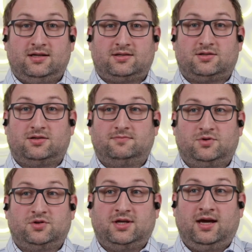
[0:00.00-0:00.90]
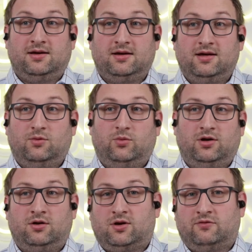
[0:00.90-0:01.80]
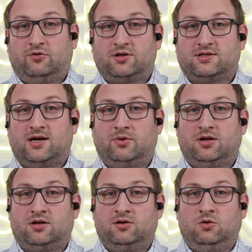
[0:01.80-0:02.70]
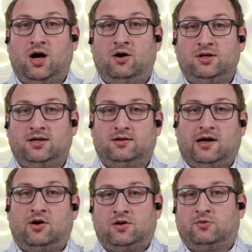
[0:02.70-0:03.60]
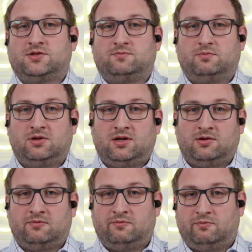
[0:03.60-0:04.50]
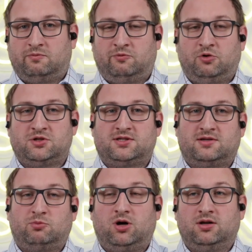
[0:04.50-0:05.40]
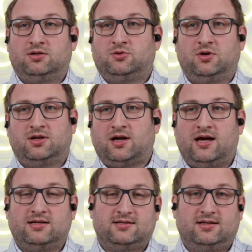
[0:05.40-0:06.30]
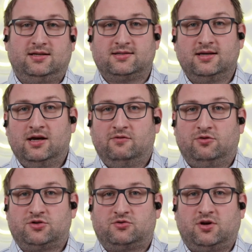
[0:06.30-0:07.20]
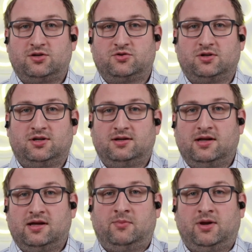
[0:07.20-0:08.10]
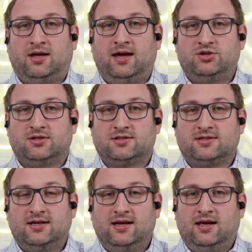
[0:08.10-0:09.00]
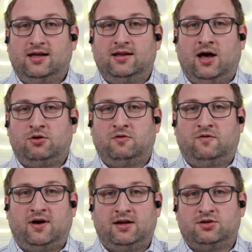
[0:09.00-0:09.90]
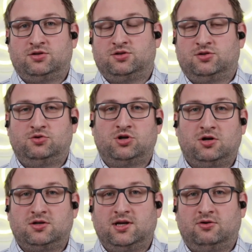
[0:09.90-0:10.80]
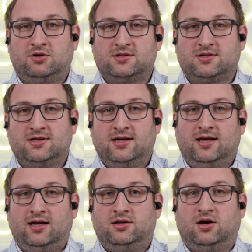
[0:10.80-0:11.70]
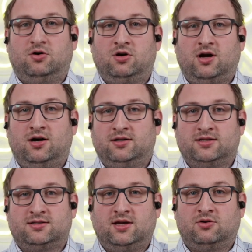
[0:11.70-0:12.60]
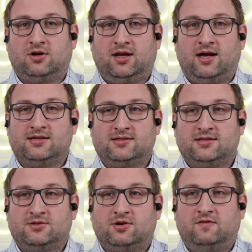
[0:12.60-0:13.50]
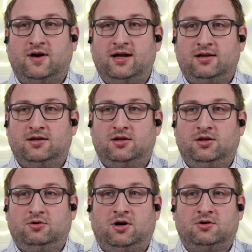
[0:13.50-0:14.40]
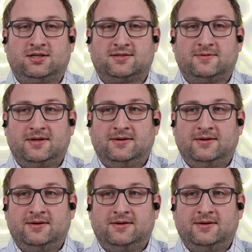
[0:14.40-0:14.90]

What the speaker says: it today when you look at, for example, the new Audi. Audi was the first one doing castings for structural applications. Now you find 2 shock towers in the whole car. That's the only castings you can find in the new Audis.